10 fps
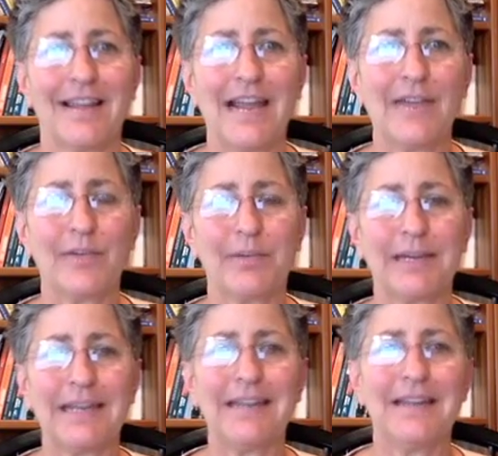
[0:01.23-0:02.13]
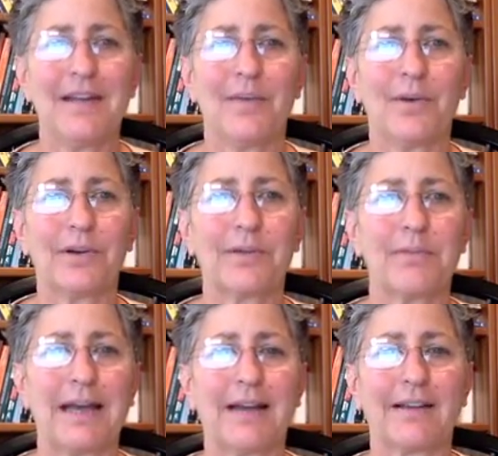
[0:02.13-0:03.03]
Hi, everybody. Welcome
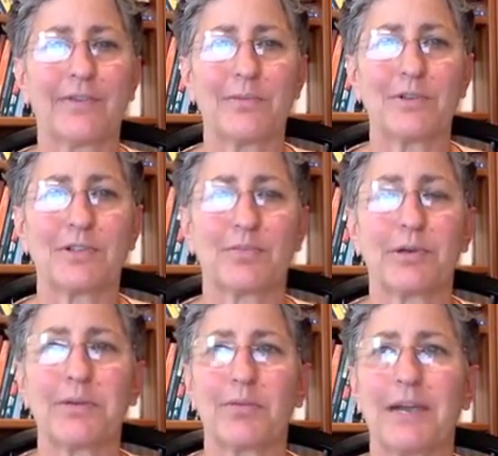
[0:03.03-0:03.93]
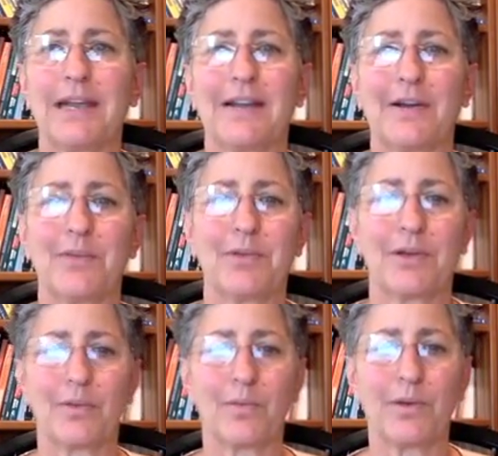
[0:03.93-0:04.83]
back from your spring break. I hope you
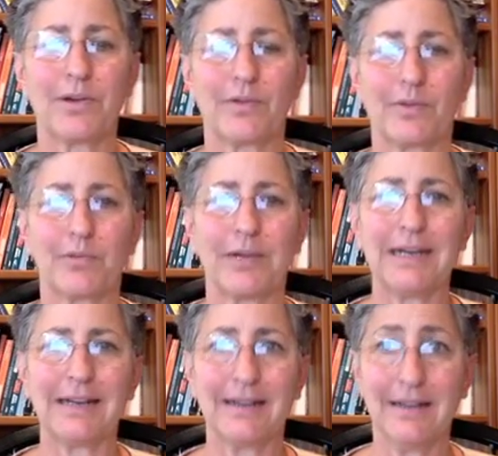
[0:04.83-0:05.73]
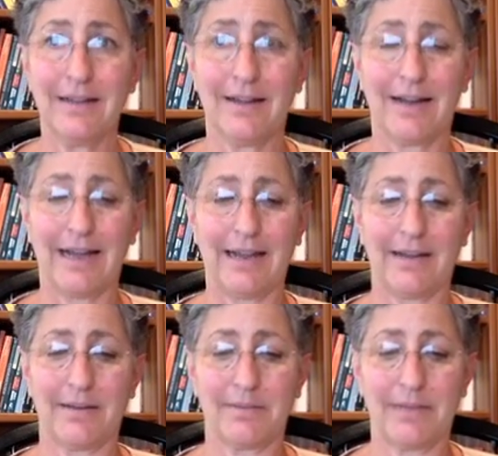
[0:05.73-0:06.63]
had a wonderful break. I
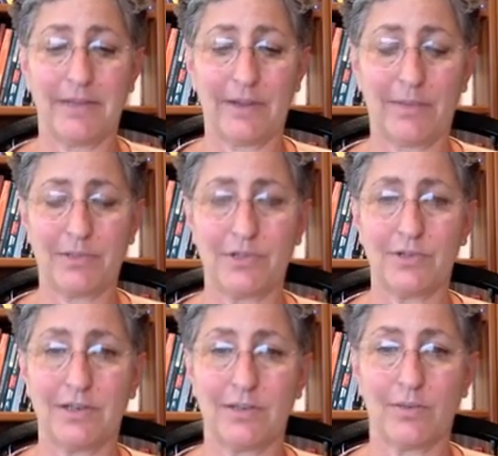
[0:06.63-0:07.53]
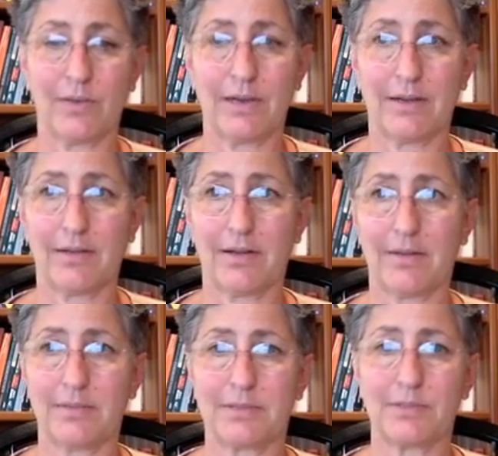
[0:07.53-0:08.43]
had the opportunity to run
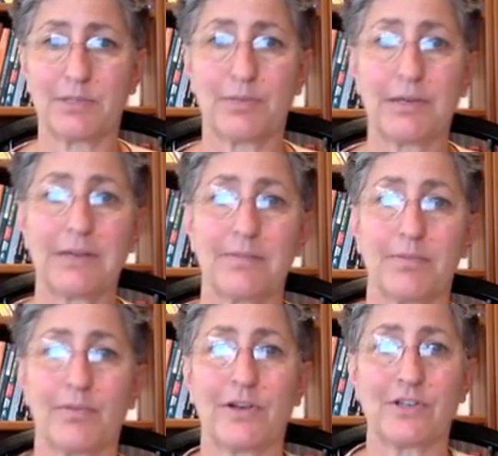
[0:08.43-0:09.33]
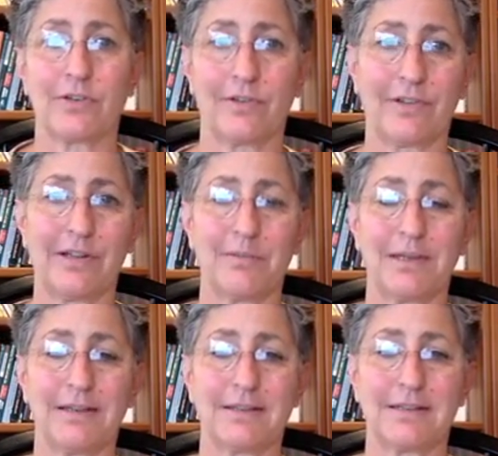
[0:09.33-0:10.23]
some spring professional
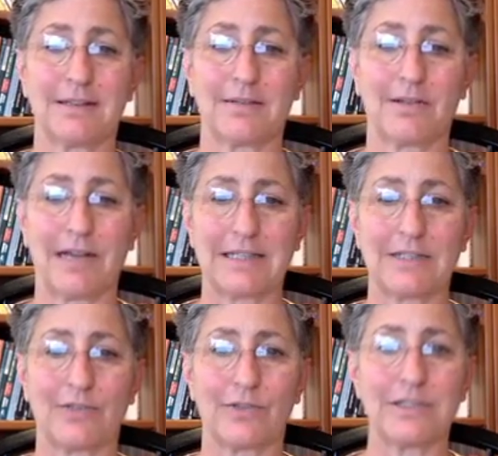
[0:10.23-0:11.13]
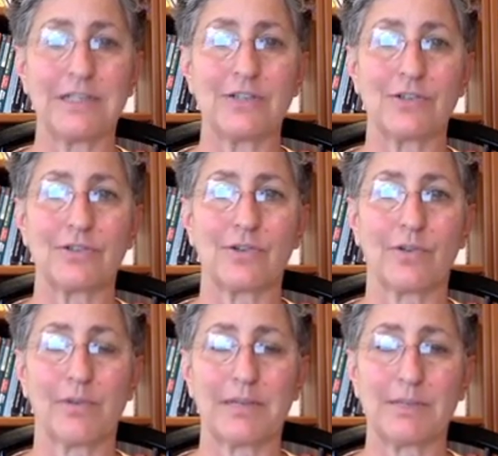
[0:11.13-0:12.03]
development classes for teachers
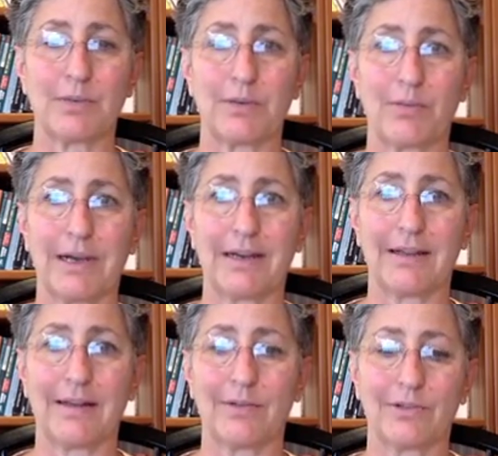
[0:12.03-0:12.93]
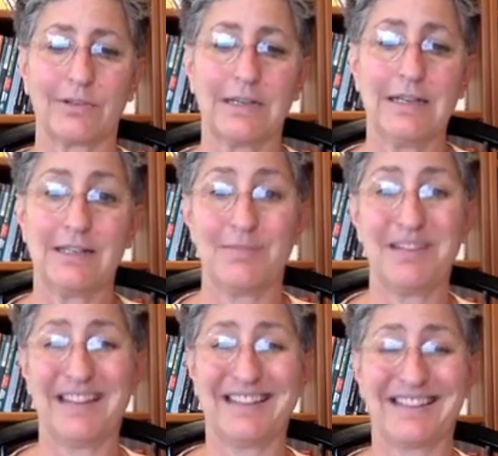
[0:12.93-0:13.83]
over my spring break, and that was, to
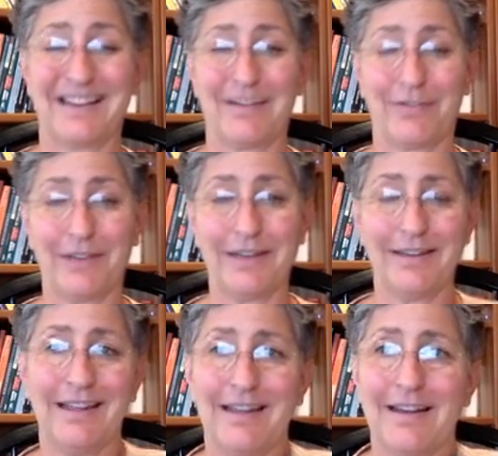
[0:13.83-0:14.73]
me, that's kind of fun.